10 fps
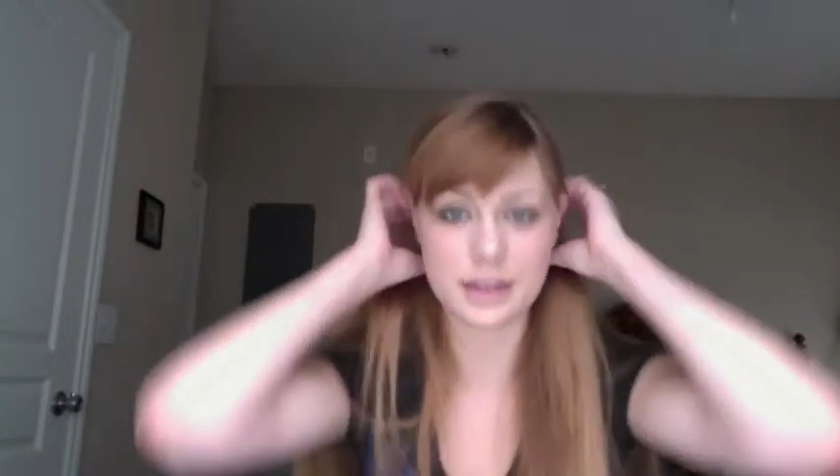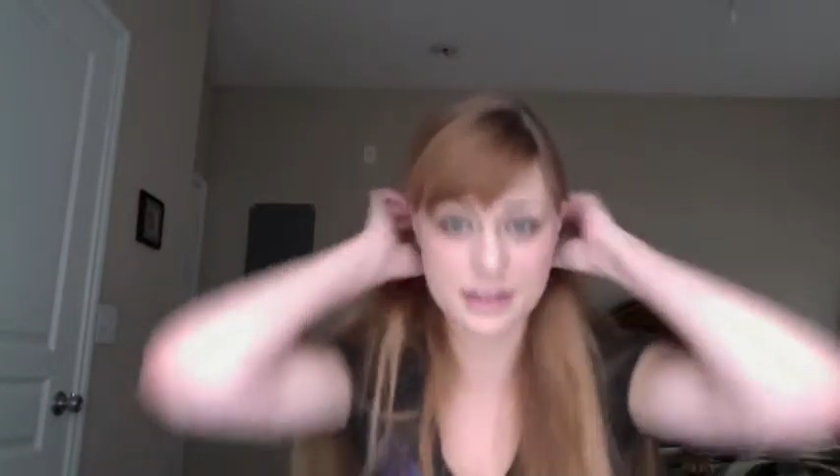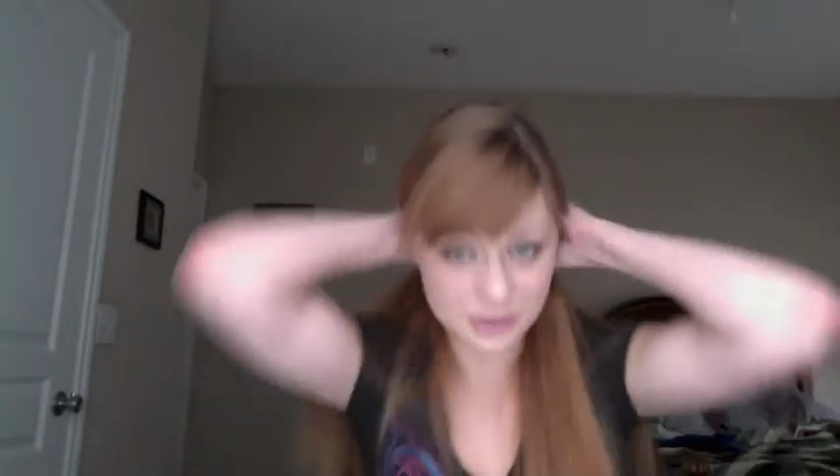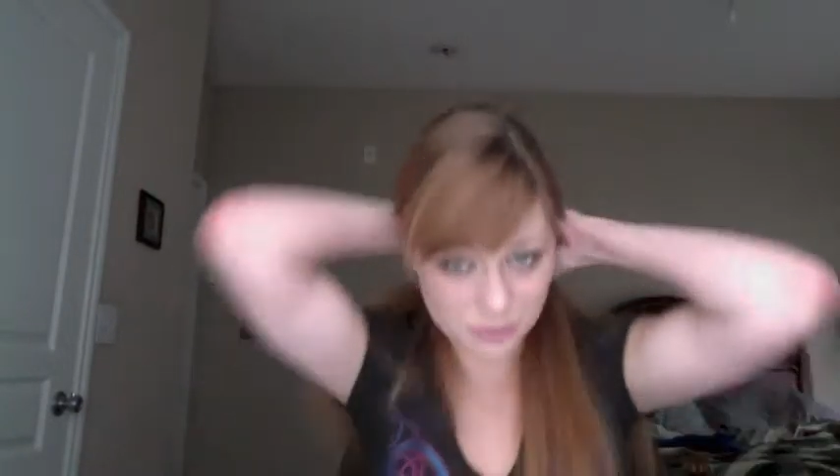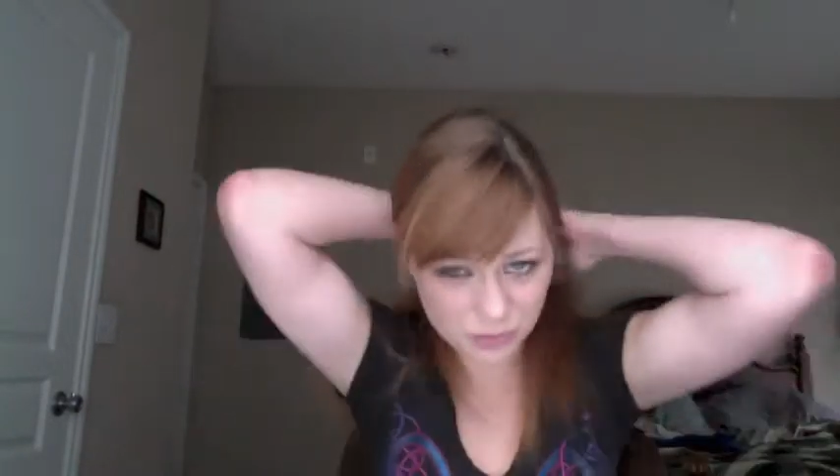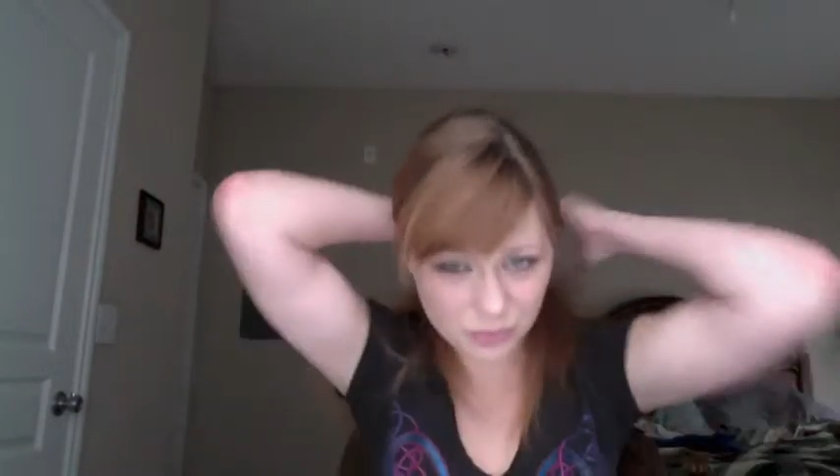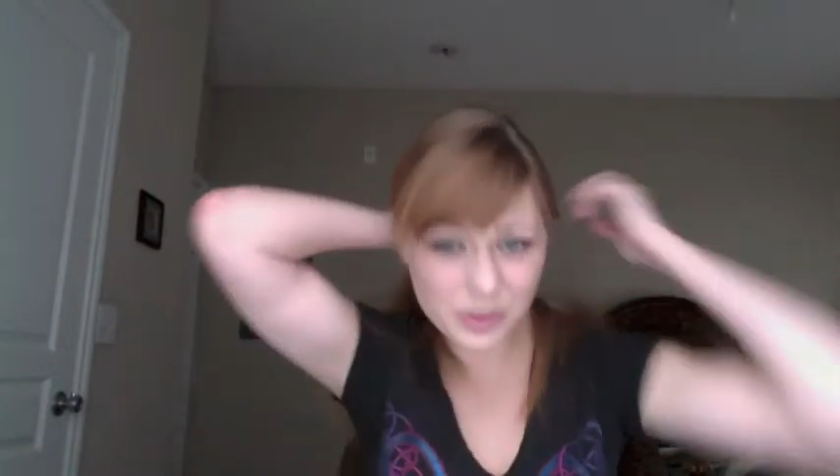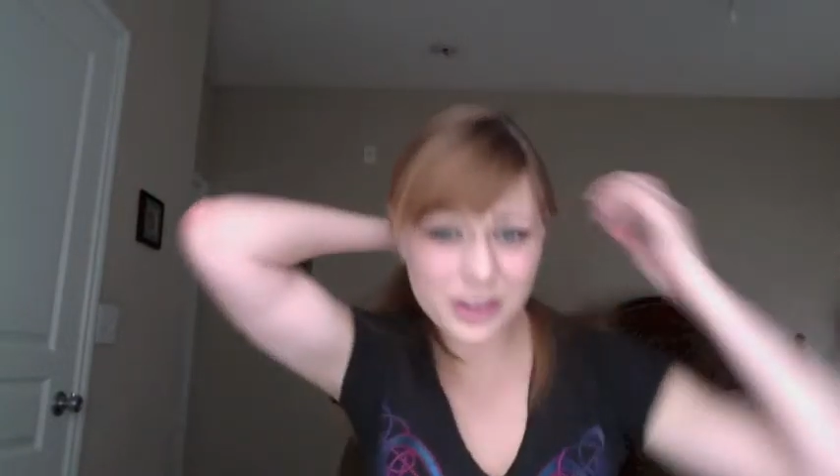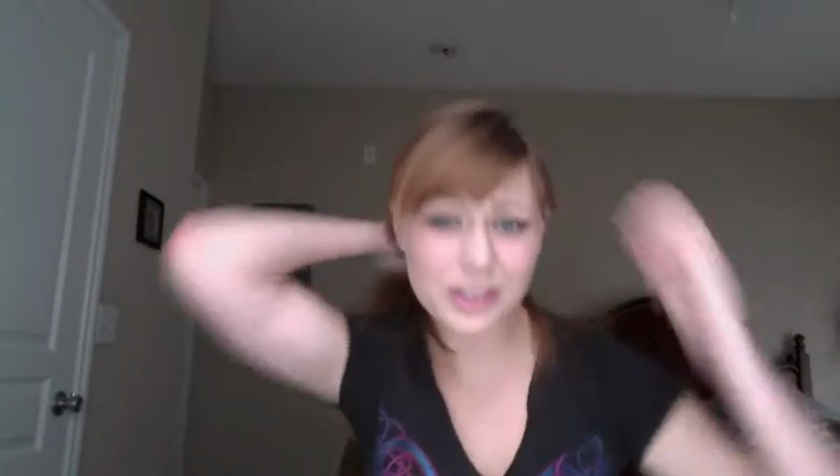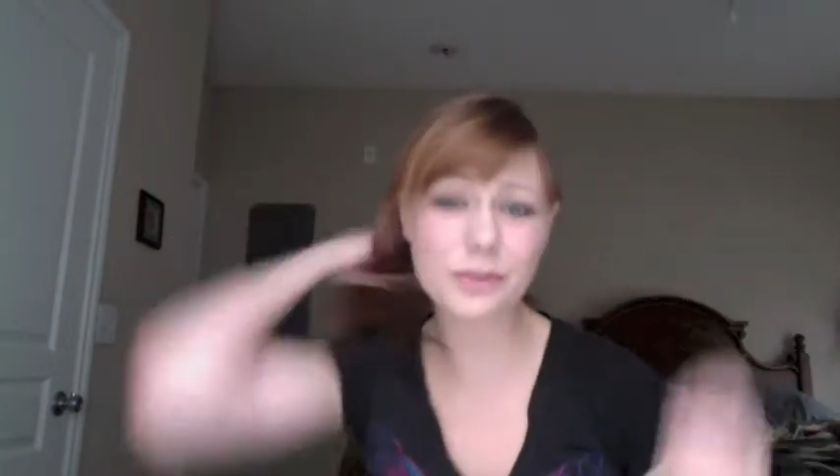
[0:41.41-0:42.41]
this is
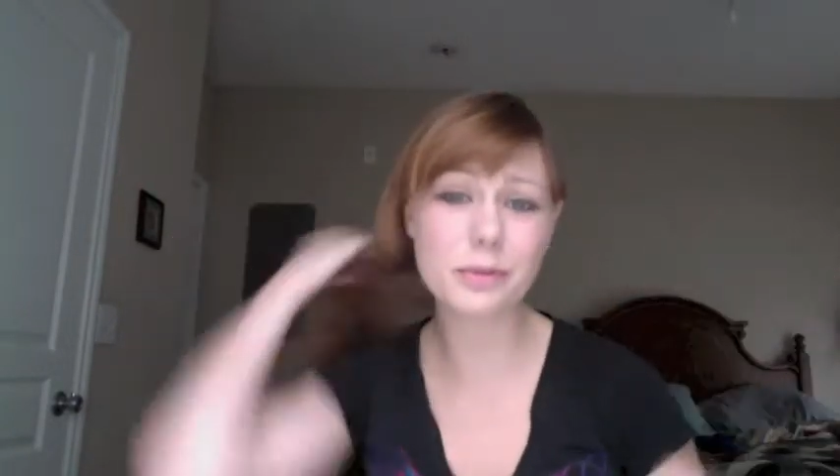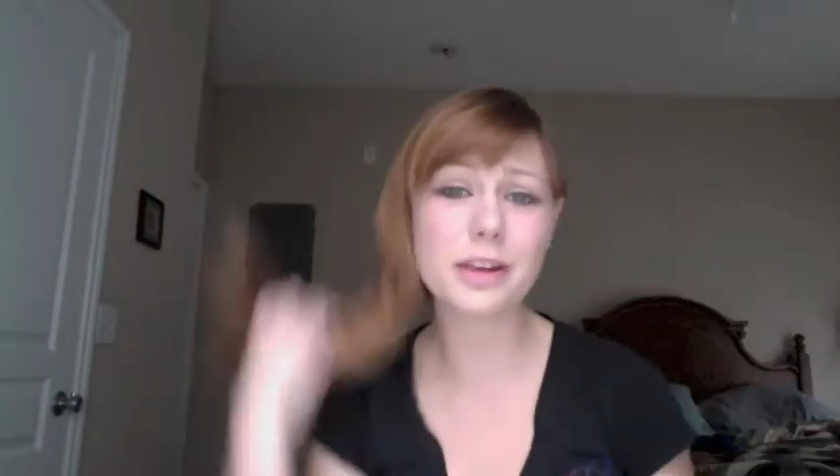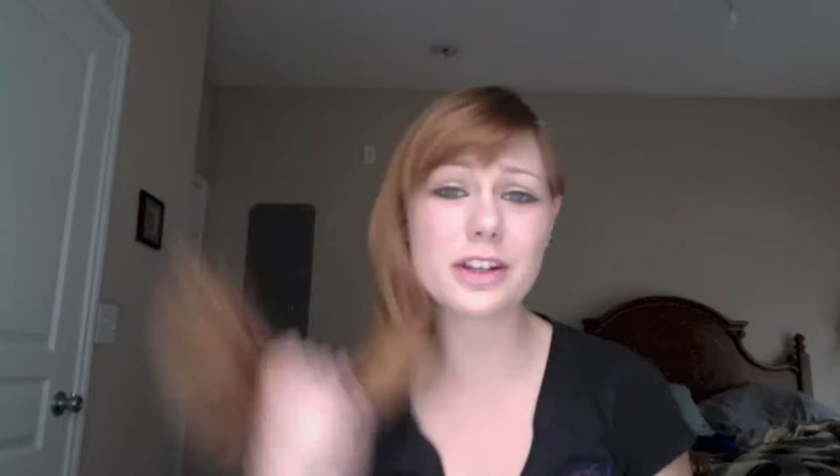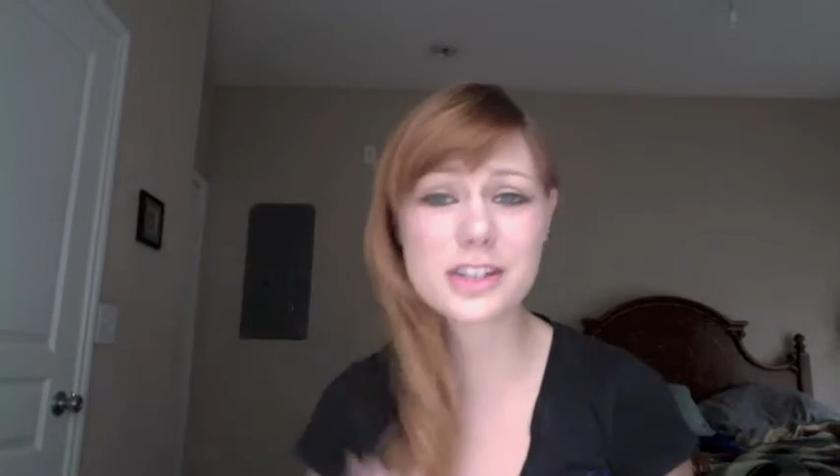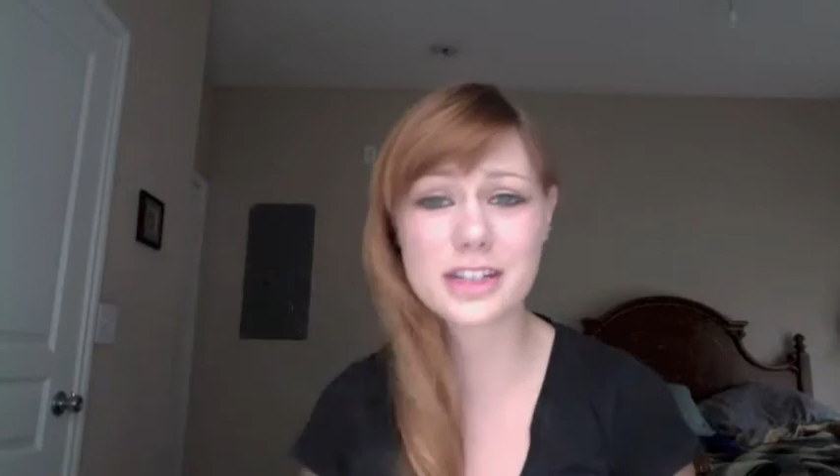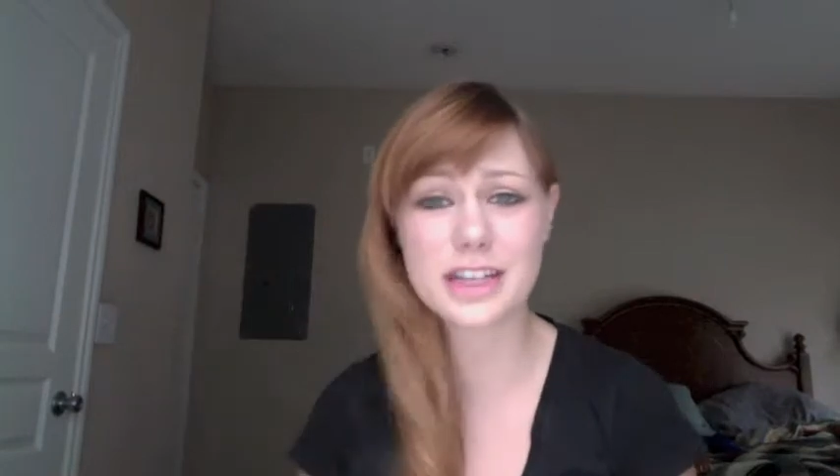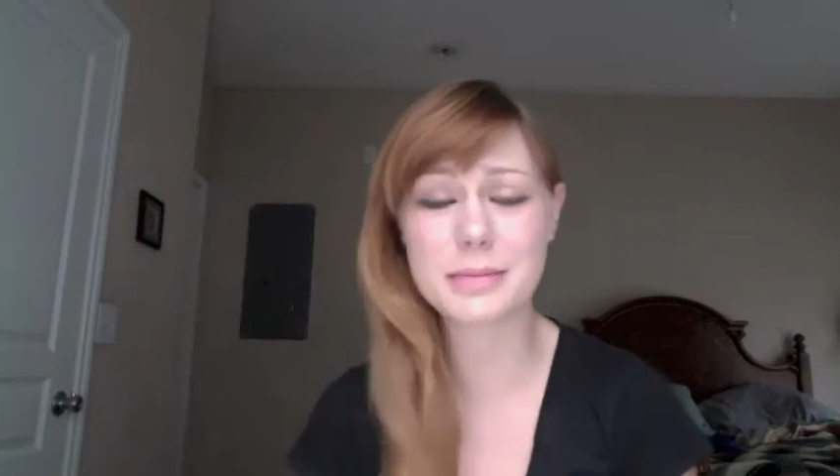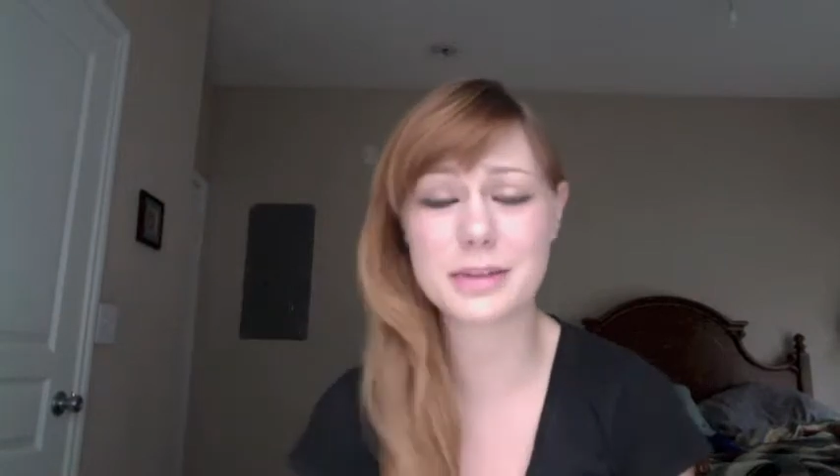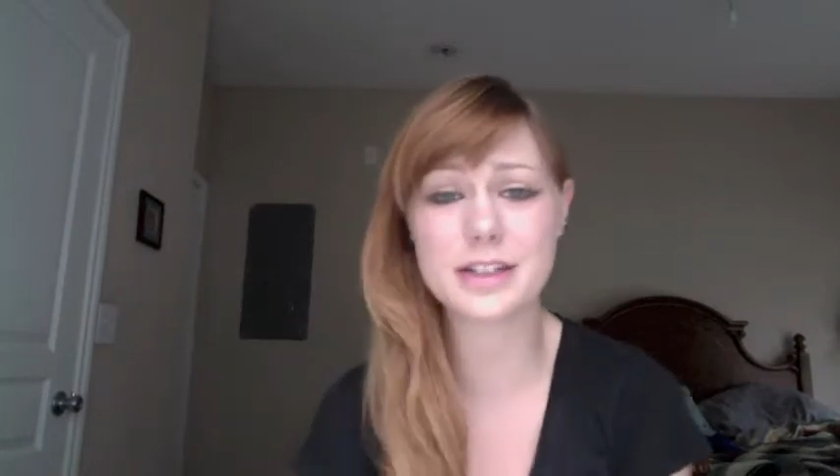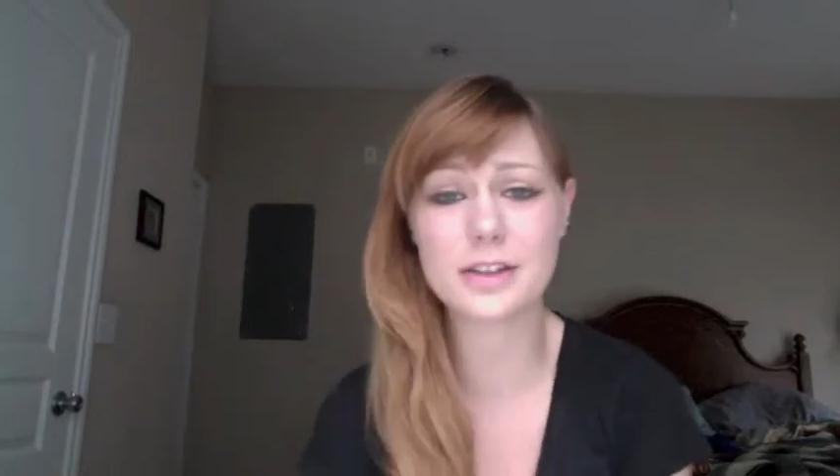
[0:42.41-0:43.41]
really for me just to keep
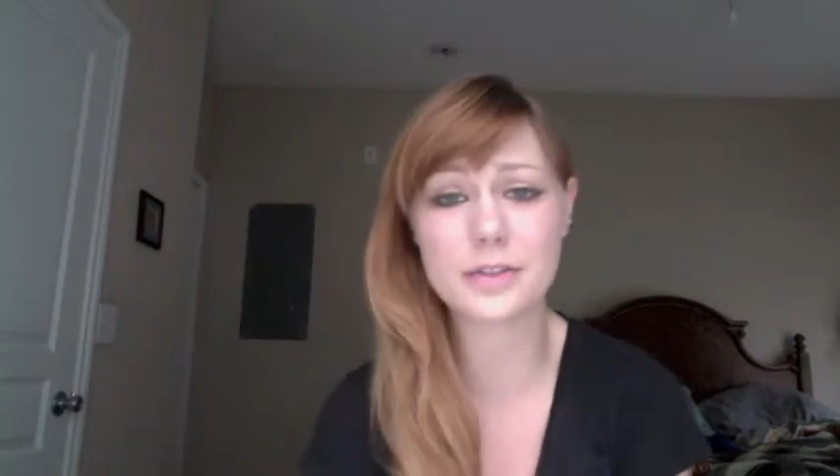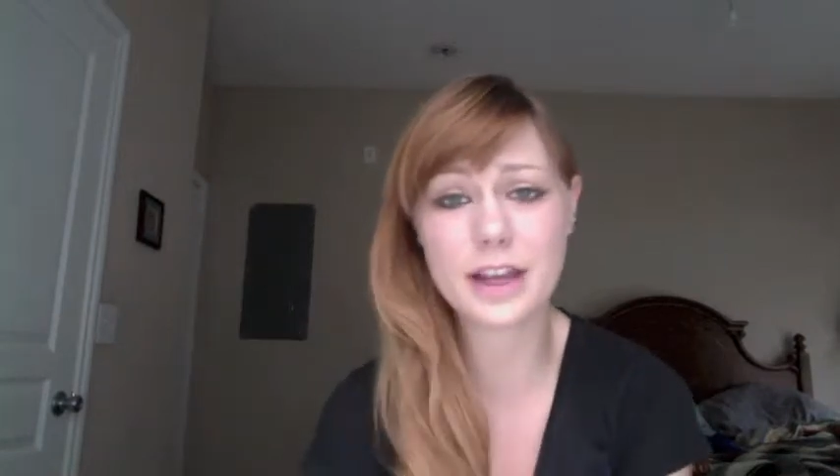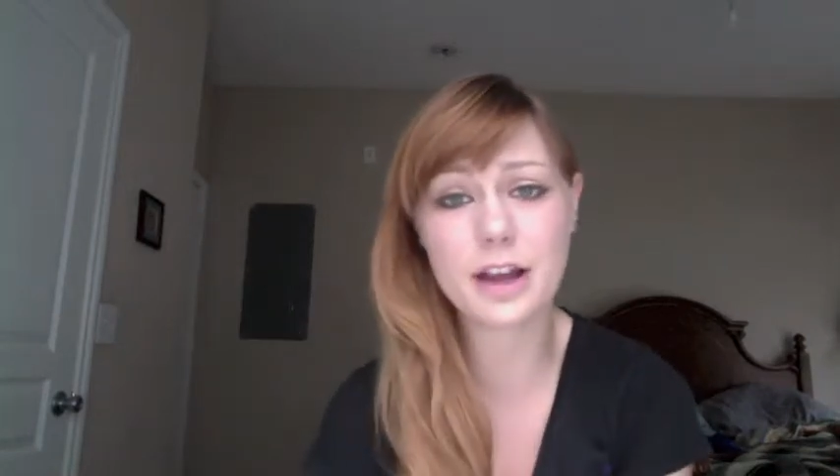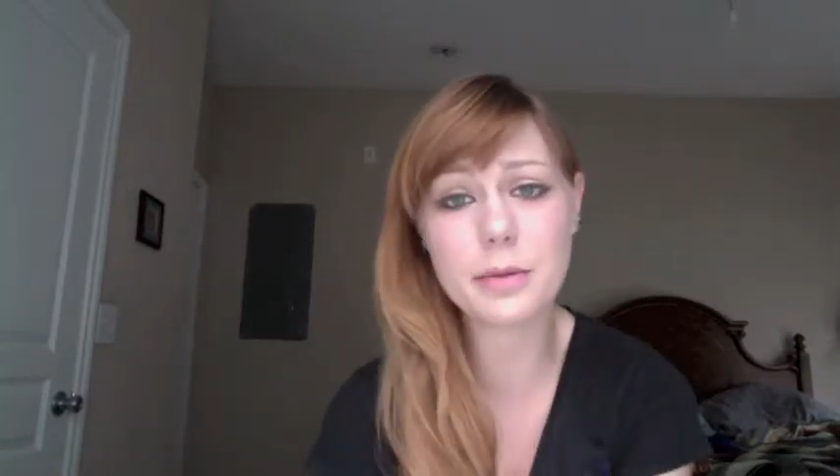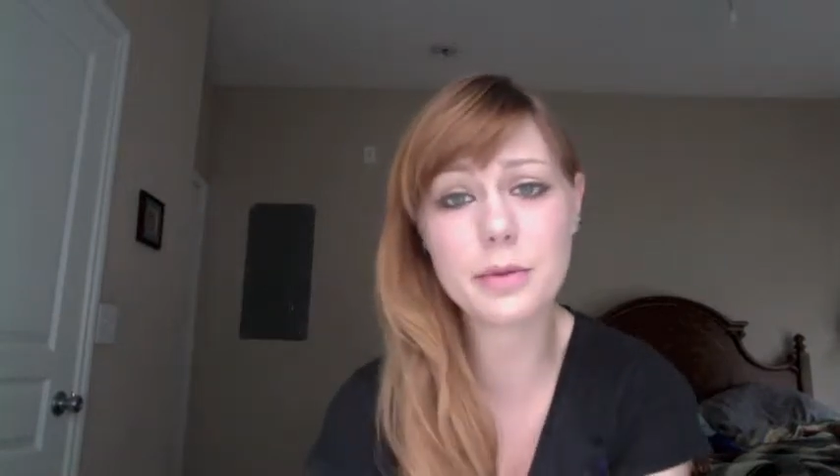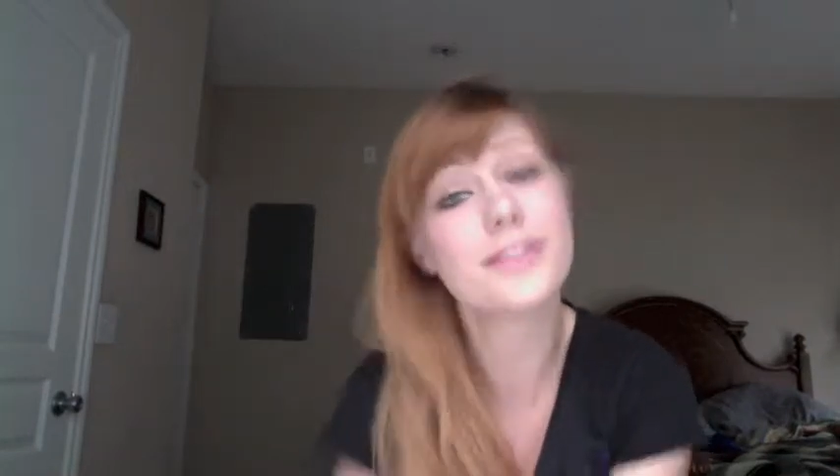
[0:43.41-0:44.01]
myself accountable.